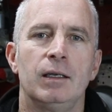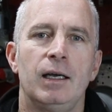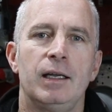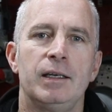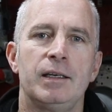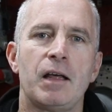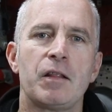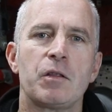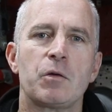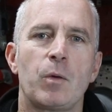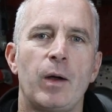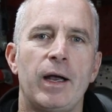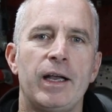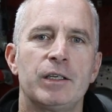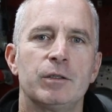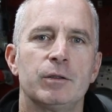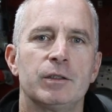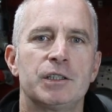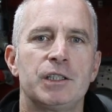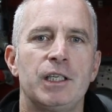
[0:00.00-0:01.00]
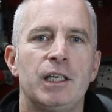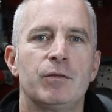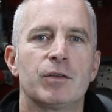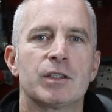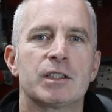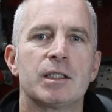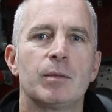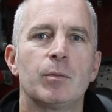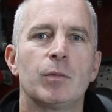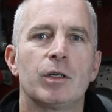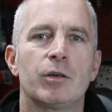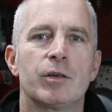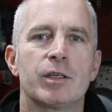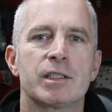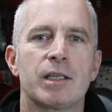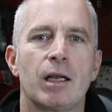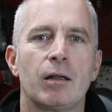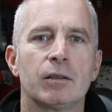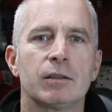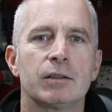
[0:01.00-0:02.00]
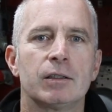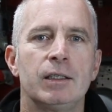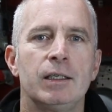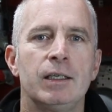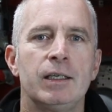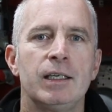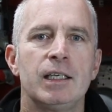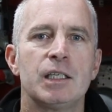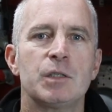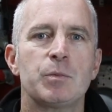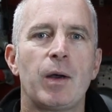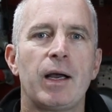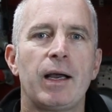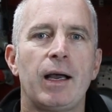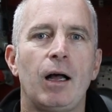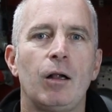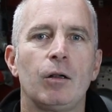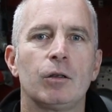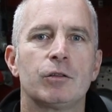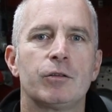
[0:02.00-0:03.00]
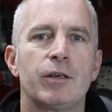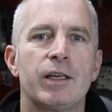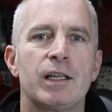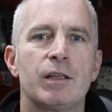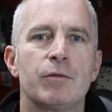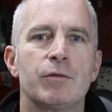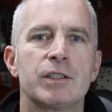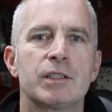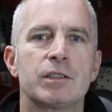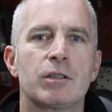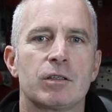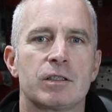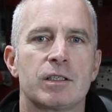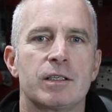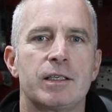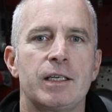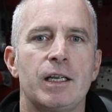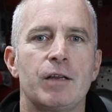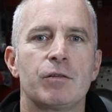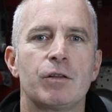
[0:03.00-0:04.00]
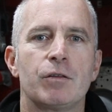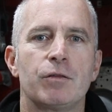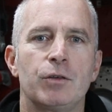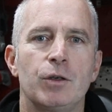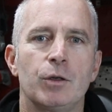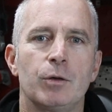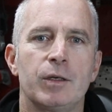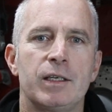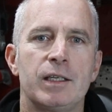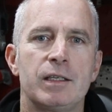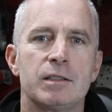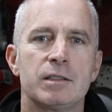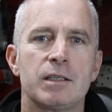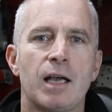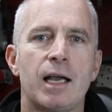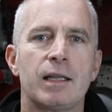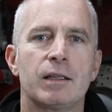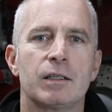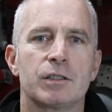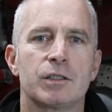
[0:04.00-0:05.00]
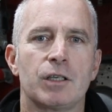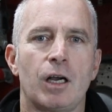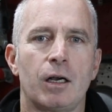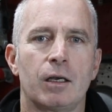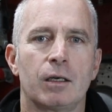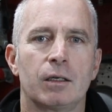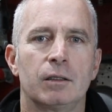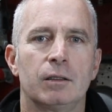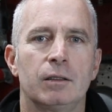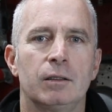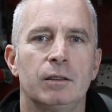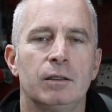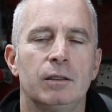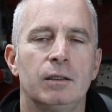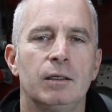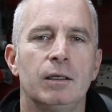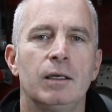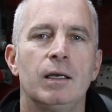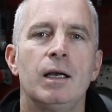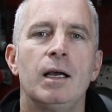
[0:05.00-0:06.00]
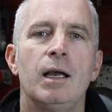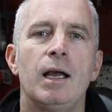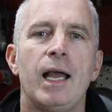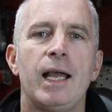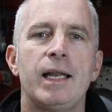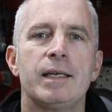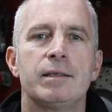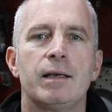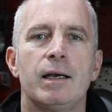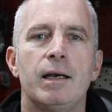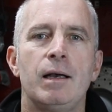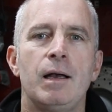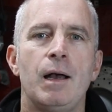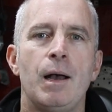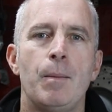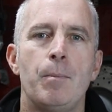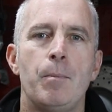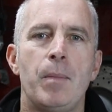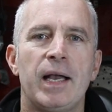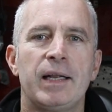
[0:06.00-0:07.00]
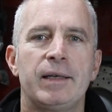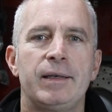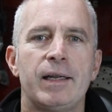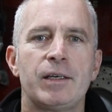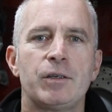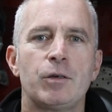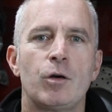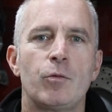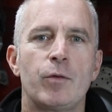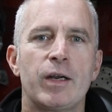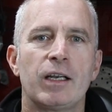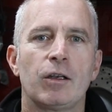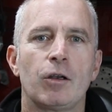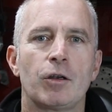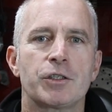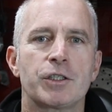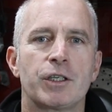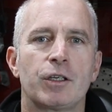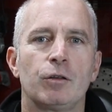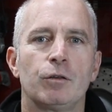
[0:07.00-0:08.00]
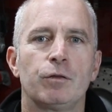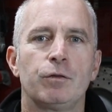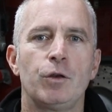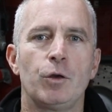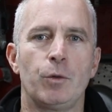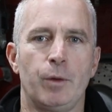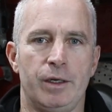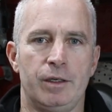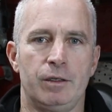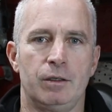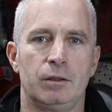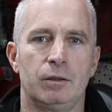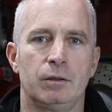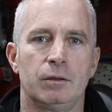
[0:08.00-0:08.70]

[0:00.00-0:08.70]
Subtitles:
Another way to achieve a similar result is by altering the viscosity of the fluid inside the shock. Enter magnetorheological fluid.